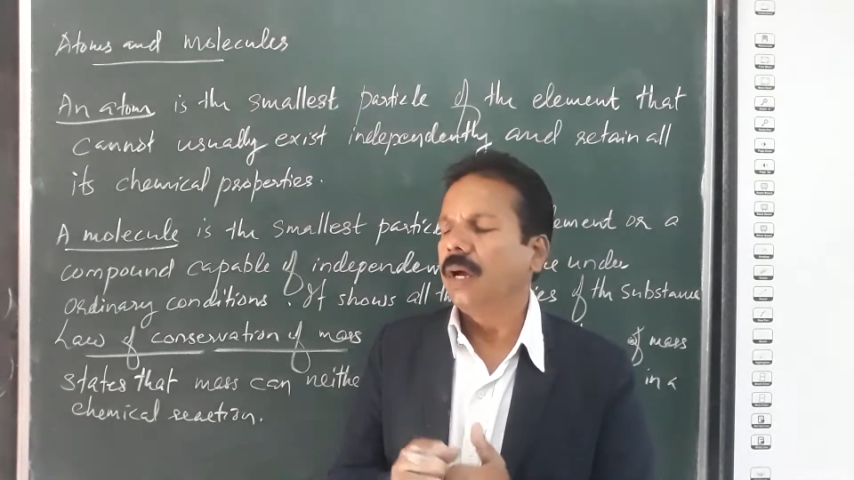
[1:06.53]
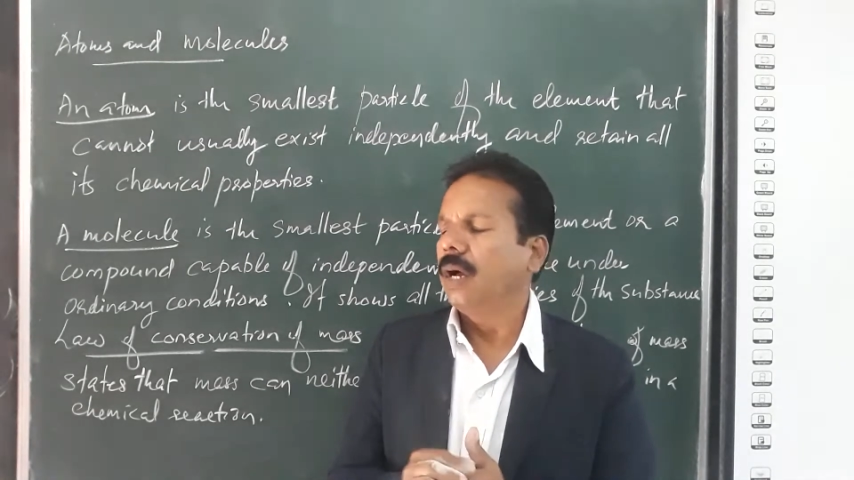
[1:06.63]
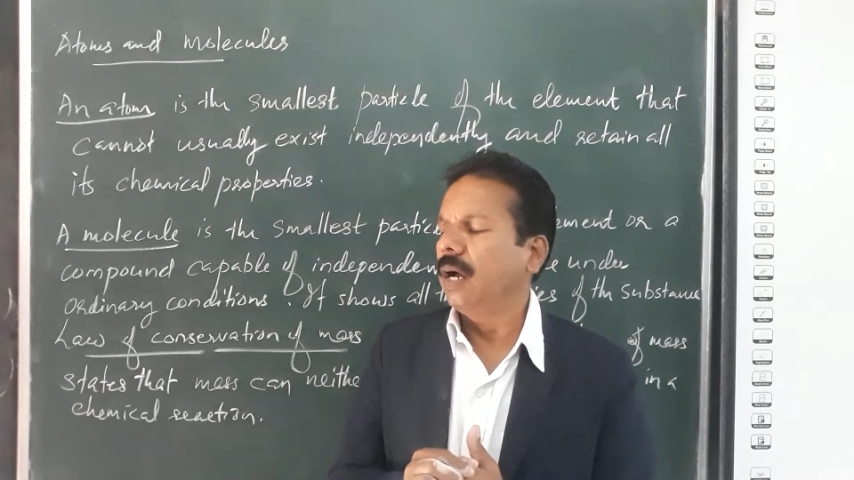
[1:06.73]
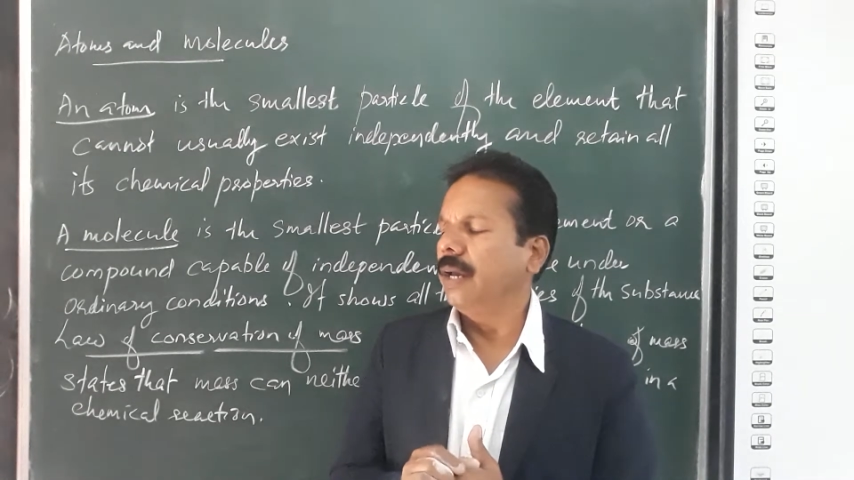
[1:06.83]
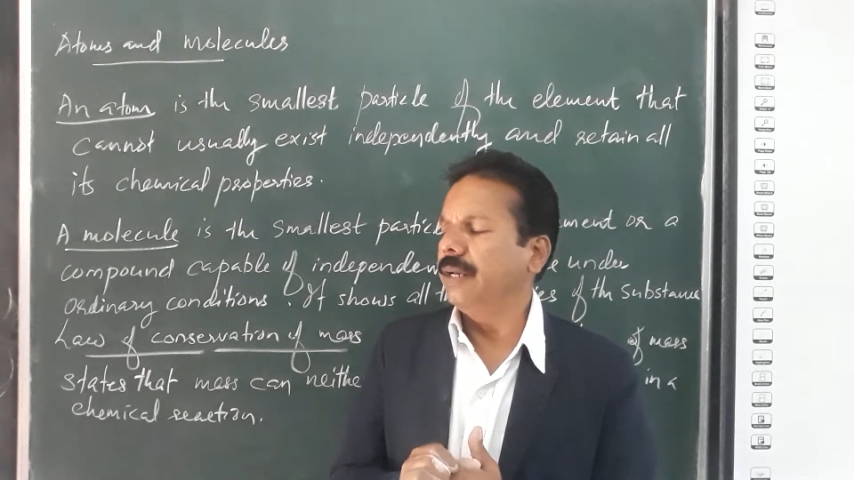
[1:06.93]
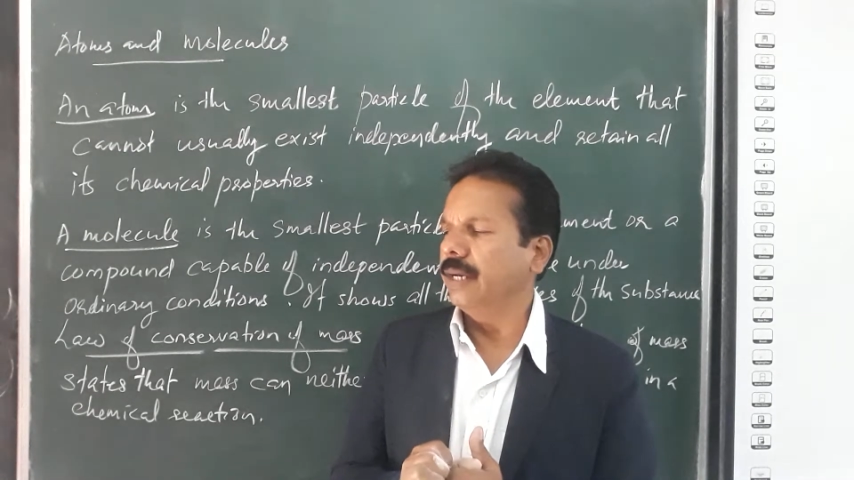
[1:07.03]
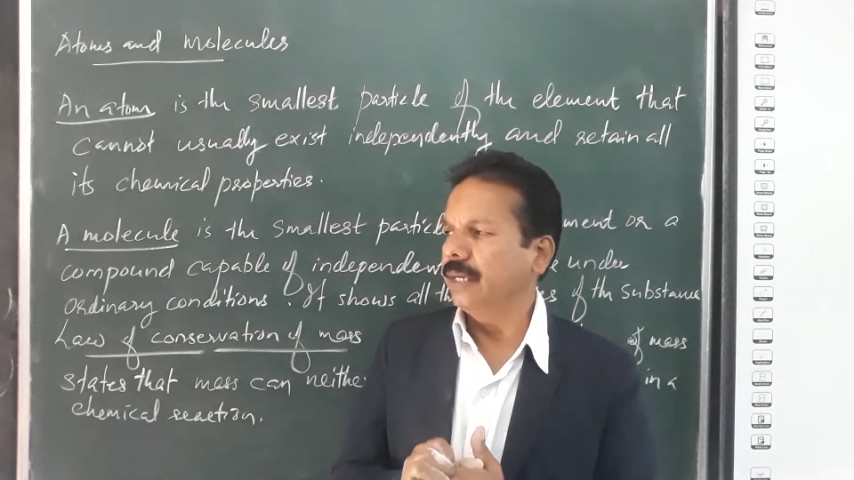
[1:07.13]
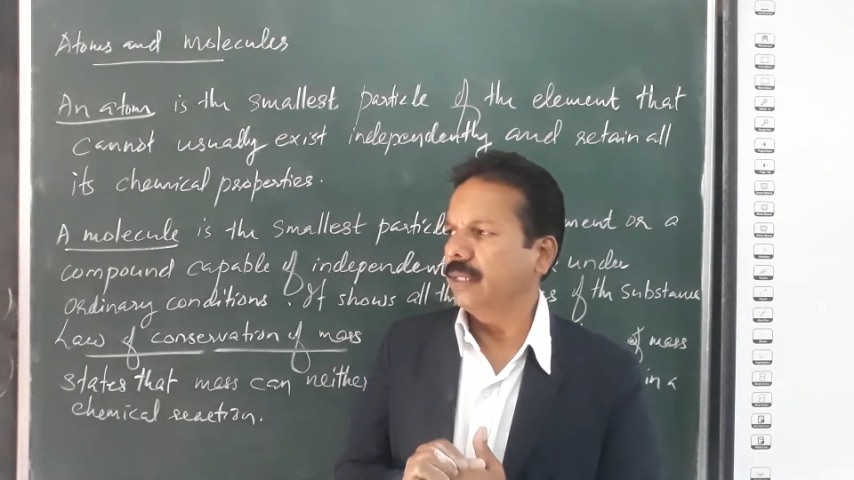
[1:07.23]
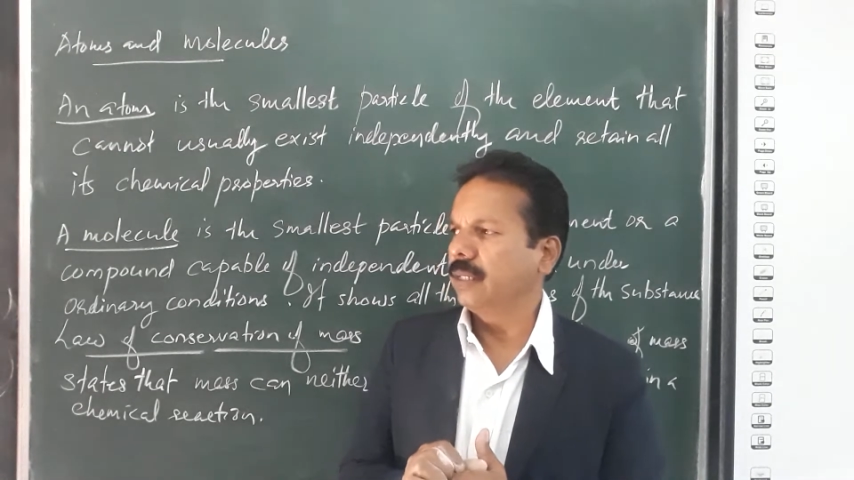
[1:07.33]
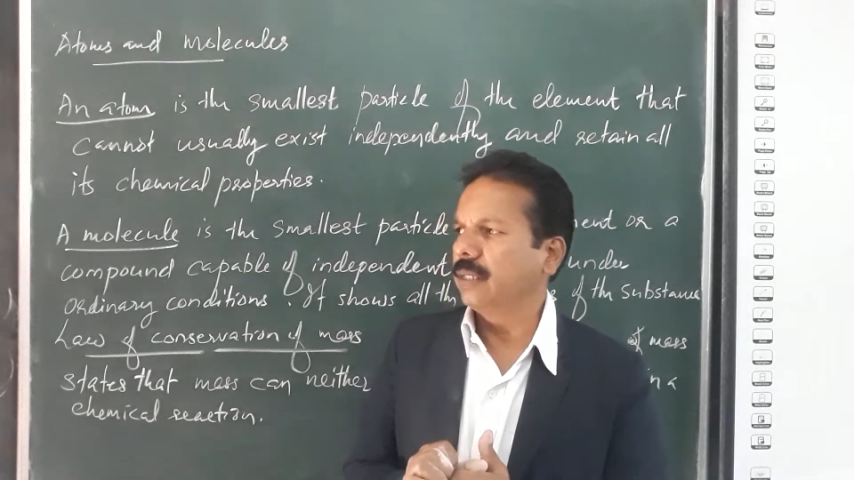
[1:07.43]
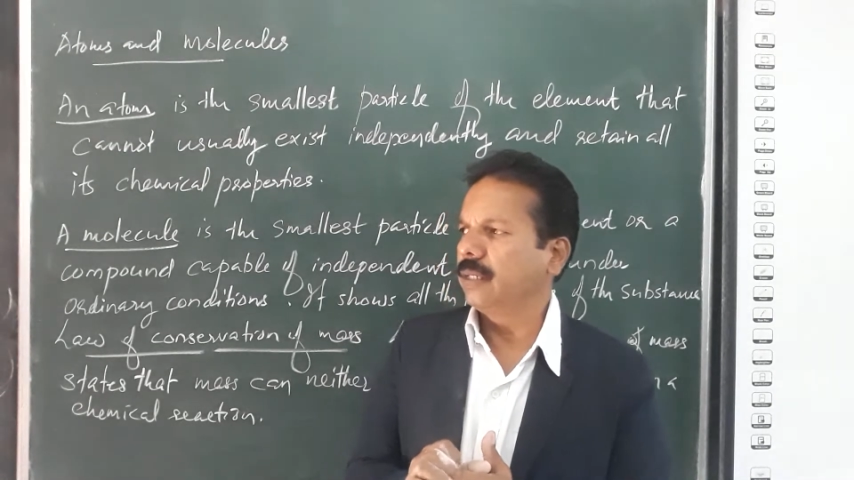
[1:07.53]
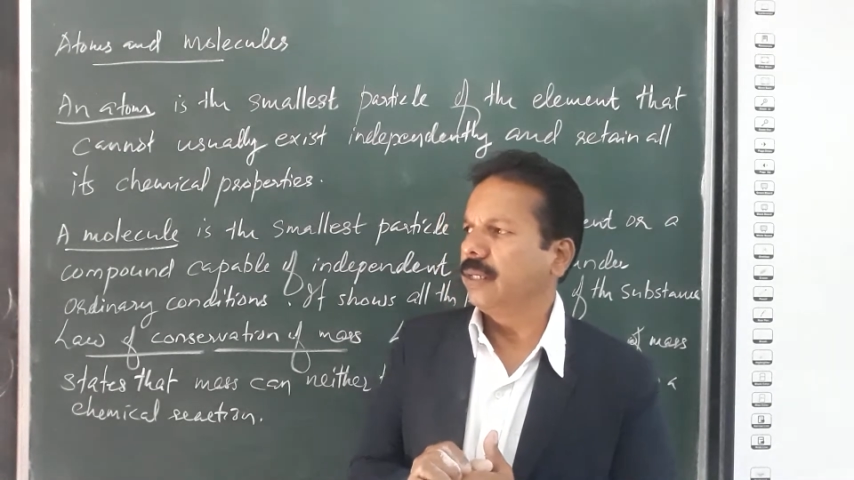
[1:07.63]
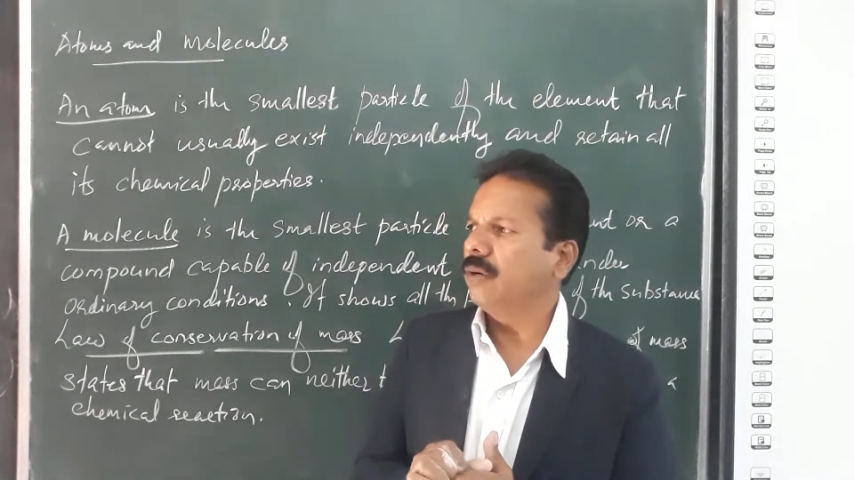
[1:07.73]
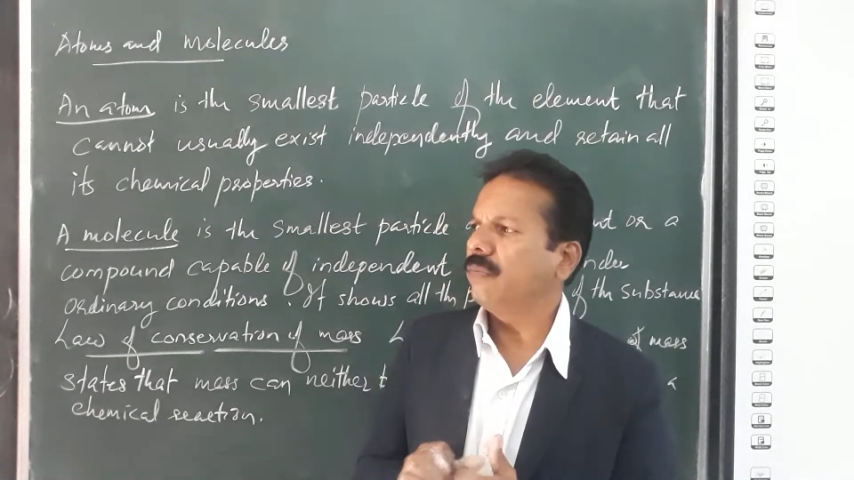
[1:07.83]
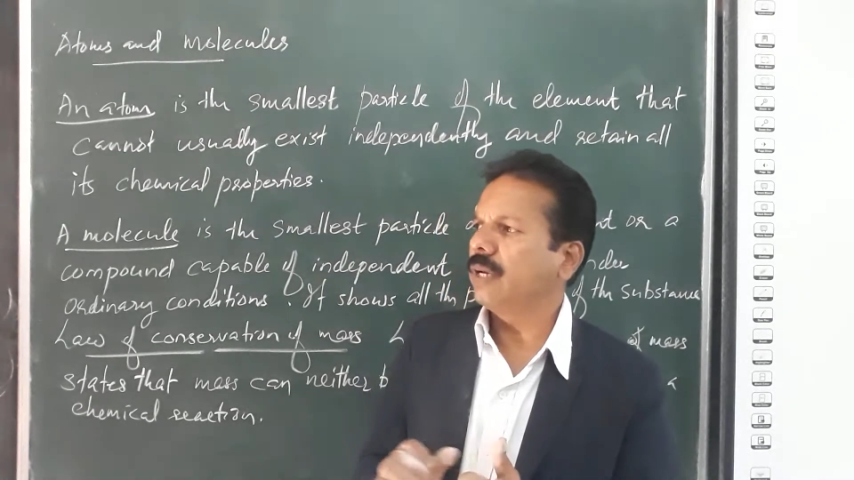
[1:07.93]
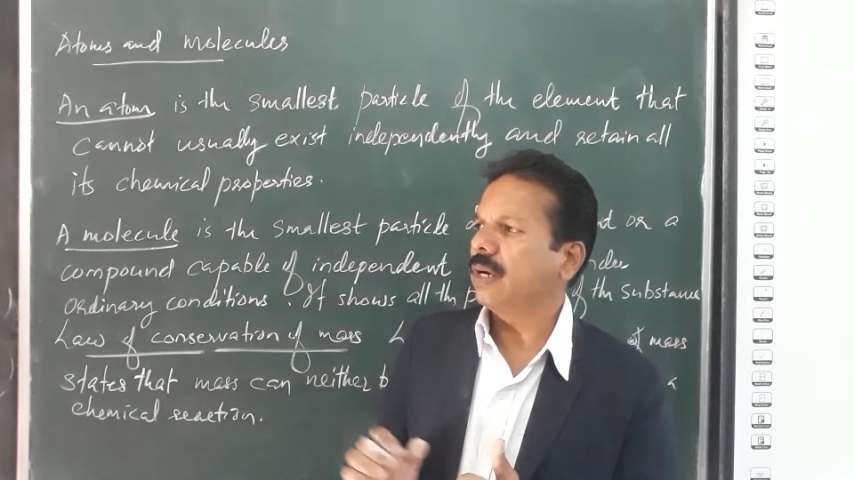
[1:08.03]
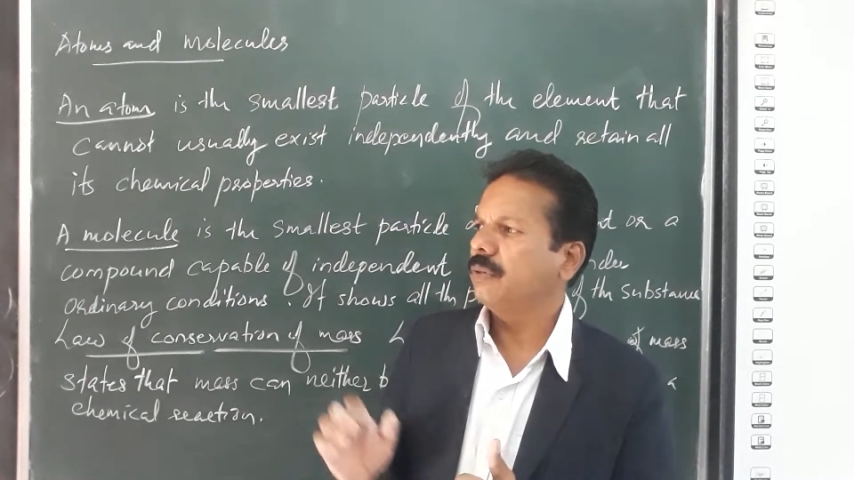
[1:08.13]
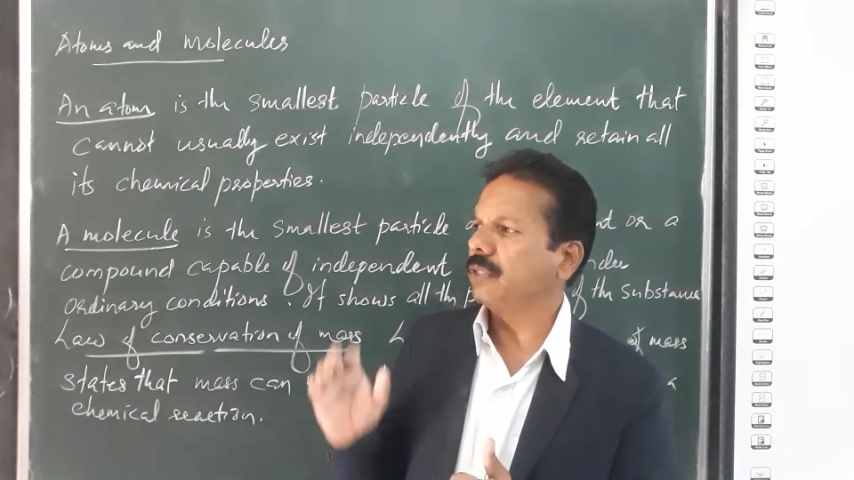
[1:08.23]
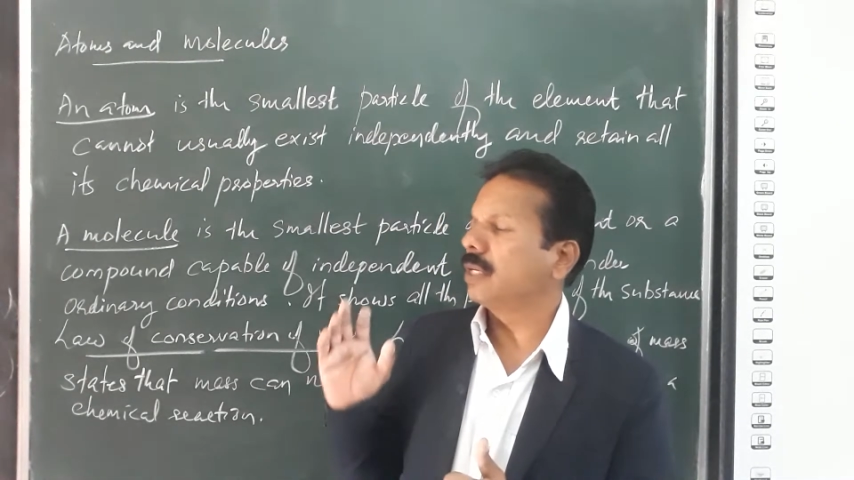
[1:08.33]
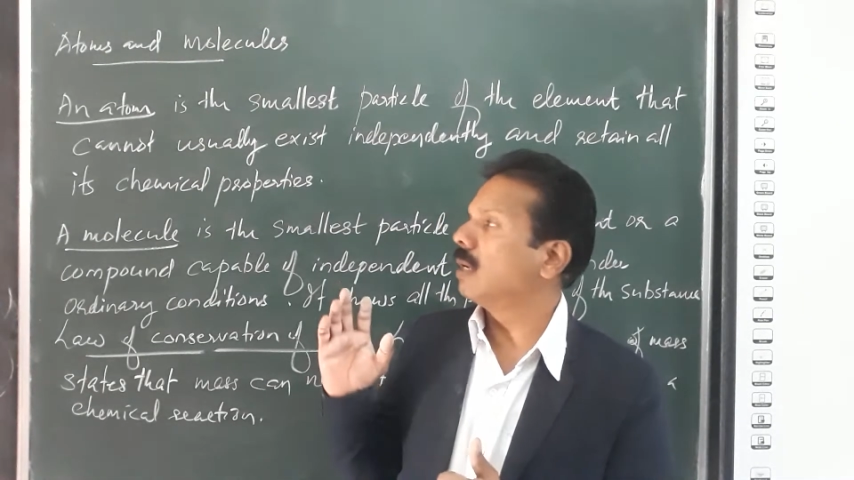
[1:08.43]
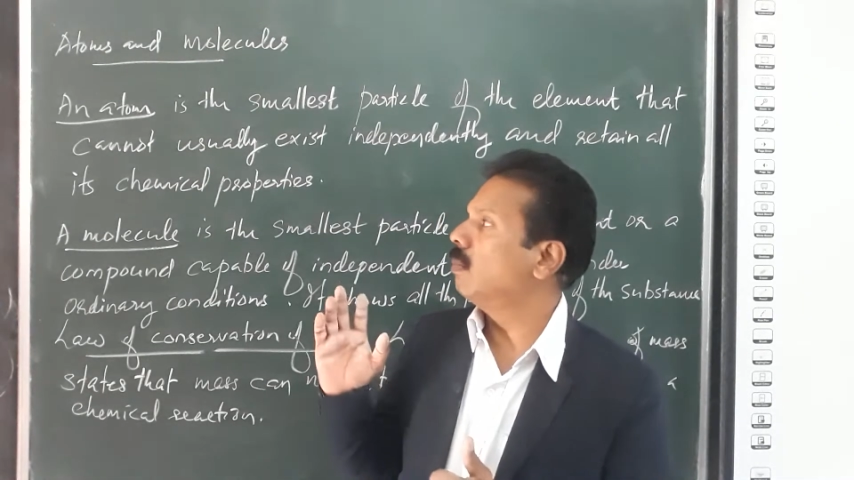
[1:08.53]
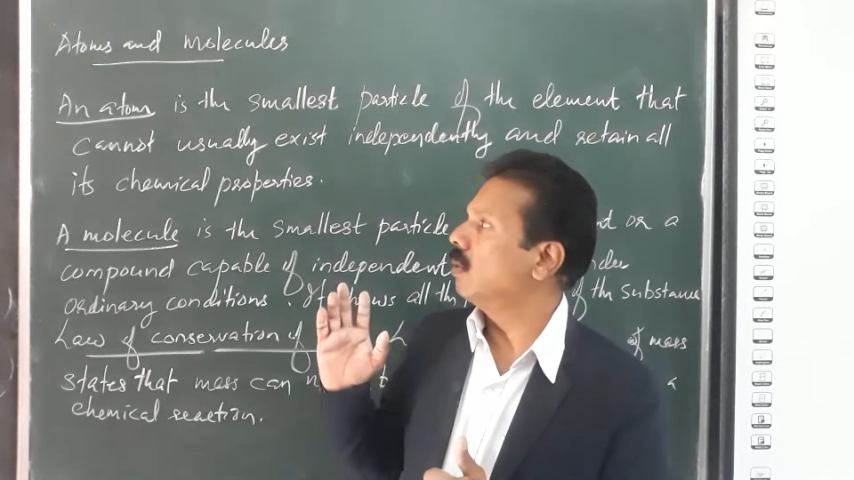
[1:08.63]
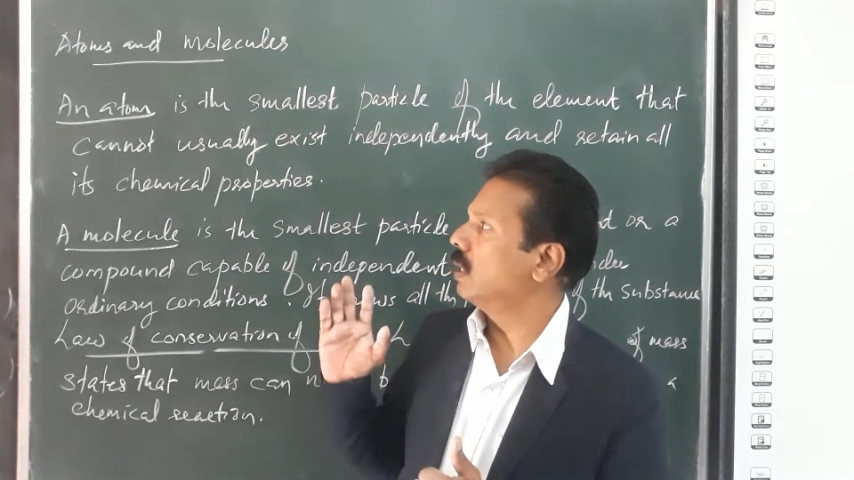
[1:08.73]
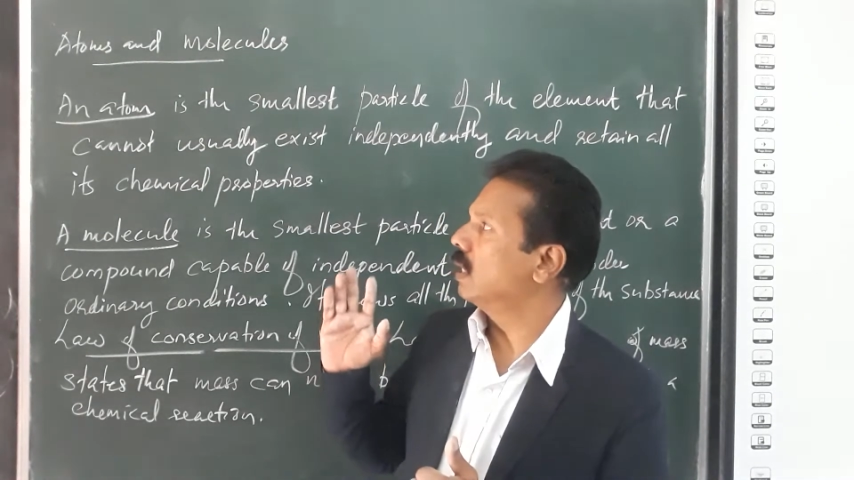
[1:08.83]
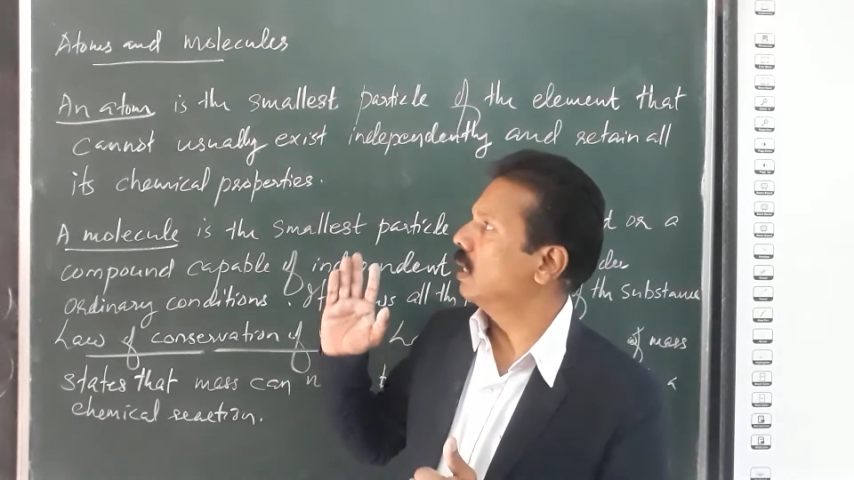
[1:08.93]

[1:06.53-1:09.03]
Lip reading: And now we have to think about